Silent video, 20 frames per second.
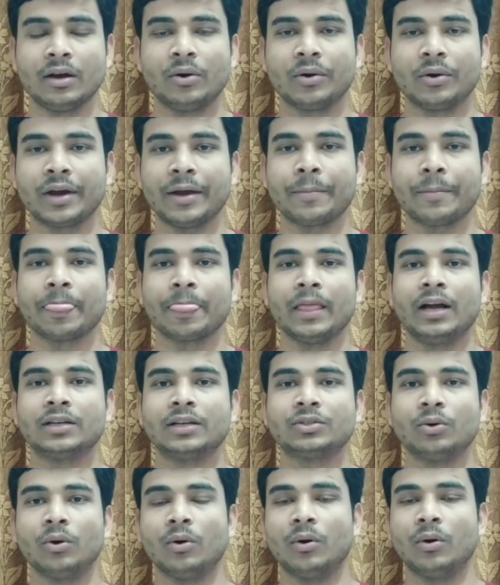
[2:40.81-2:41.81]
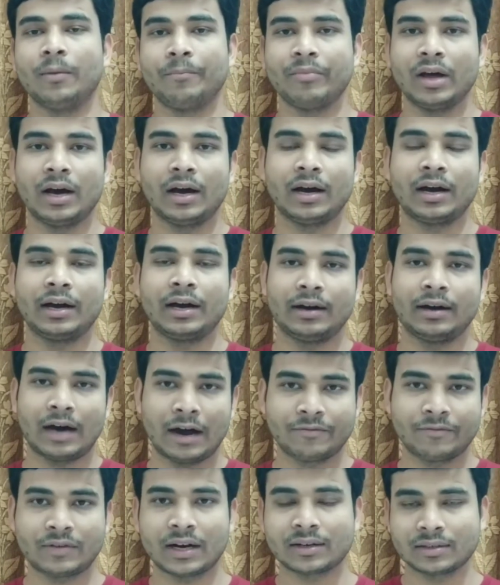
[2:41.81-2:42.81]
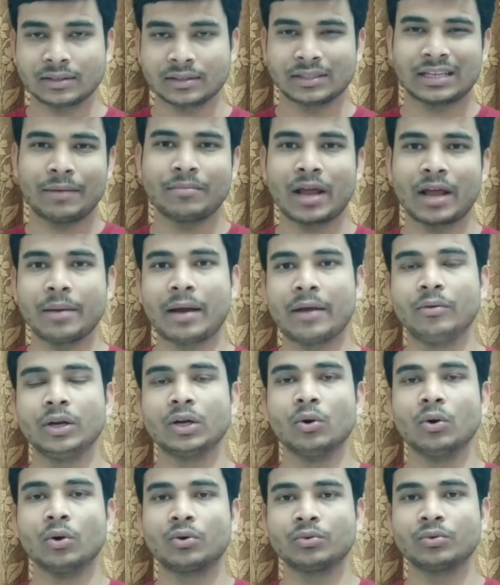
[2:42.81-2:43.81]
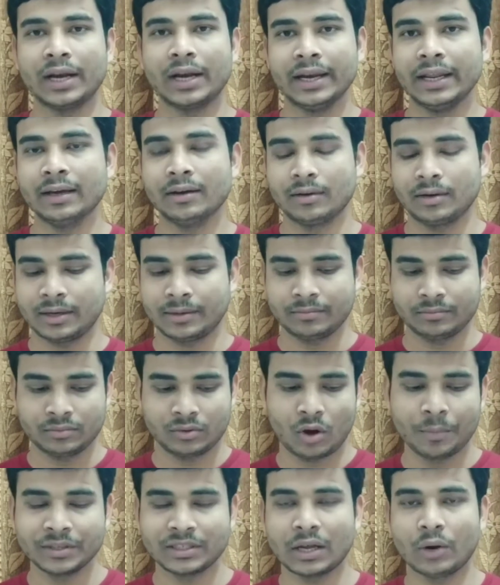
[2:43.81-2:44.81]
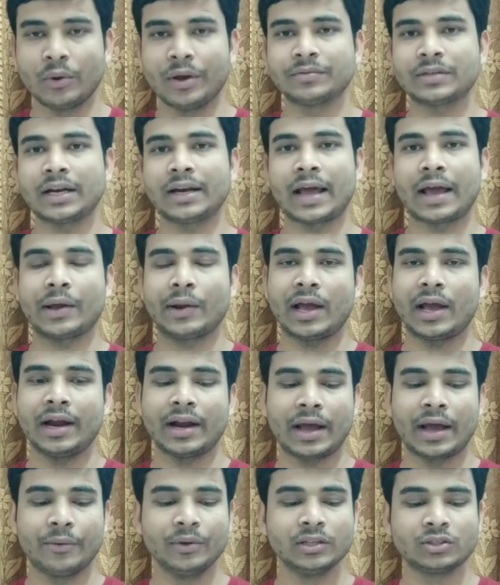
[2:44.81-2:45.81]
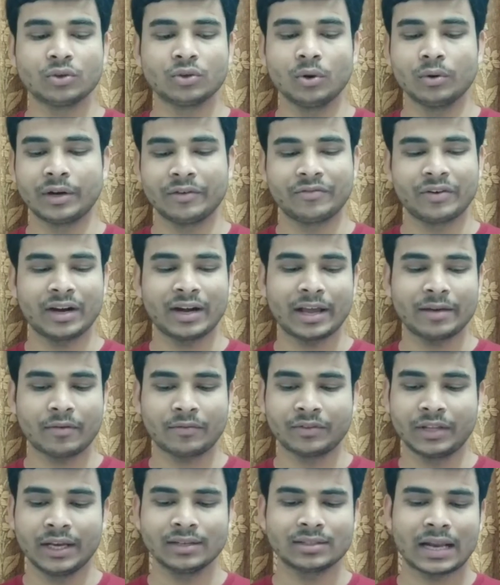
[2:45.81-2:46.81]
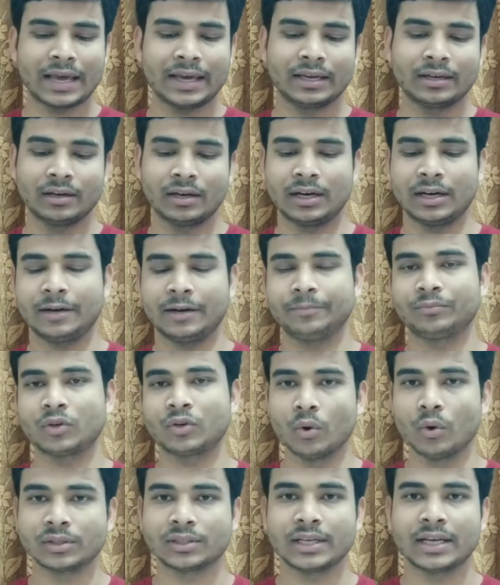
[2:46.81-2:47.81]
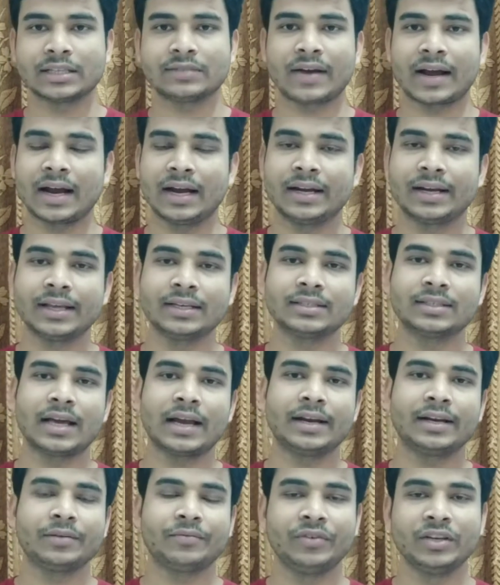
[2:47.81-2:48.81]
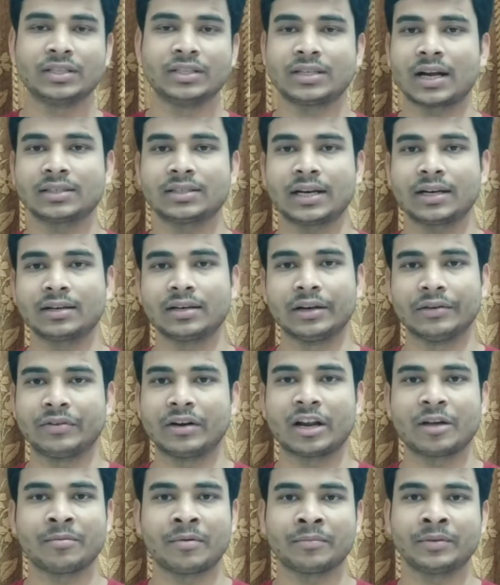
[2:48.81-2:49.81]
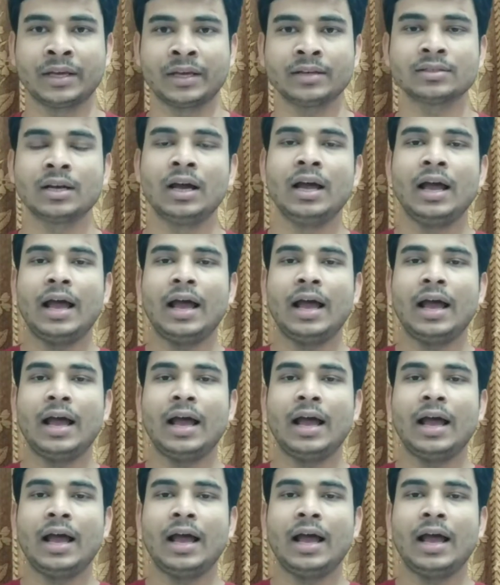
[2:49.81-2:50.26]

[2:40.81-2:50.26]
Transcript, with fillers: Okay, so uh, after some time I will go to the um, official website, and, and I will show different type of things like uh, courses, faculties and fee structure, different type of things.